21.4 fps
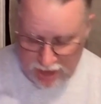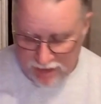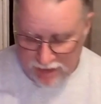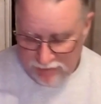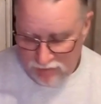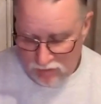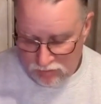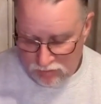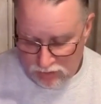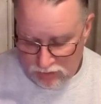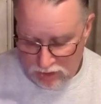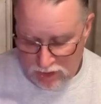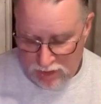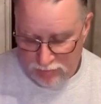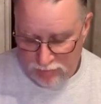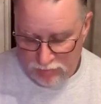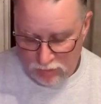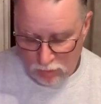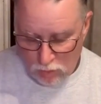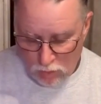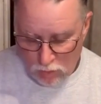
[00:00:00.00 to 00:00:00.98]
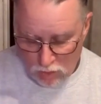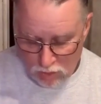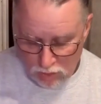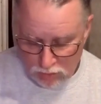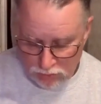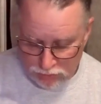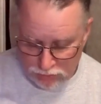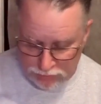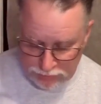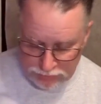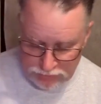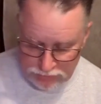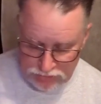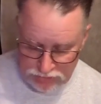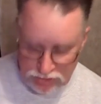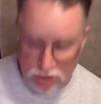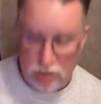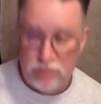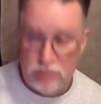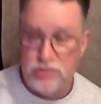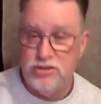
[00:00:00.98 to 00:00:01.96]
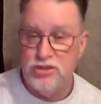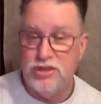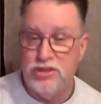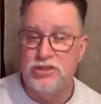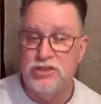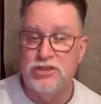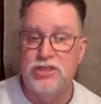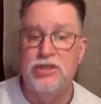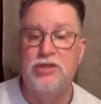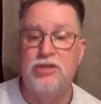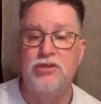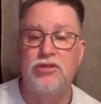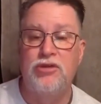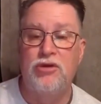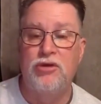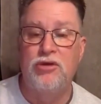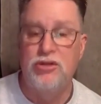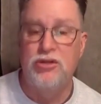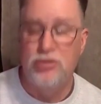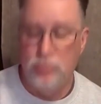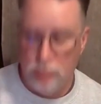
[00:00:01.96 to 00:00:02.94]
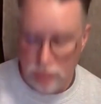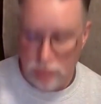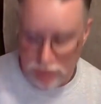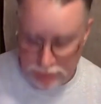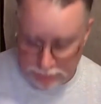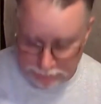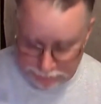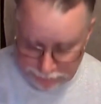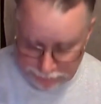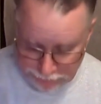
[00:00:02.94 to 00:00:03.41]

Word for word: have overcome the world. John 16, 33.